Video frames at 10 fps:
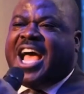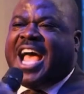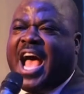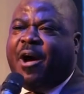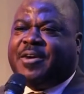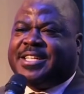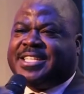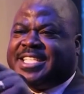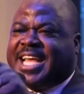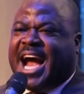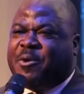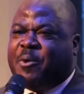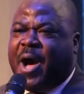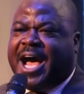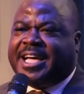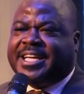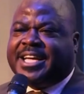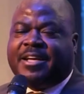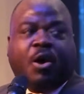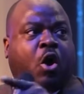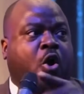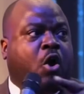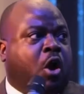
It's not what you do, it's who should